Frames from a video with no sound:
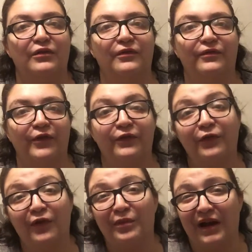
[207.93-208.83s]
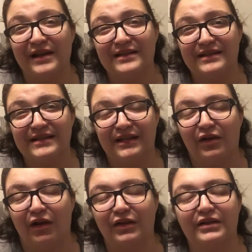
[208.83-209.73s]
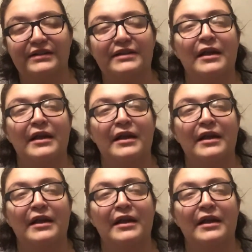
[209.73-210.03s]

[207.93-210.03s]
for full price at $10,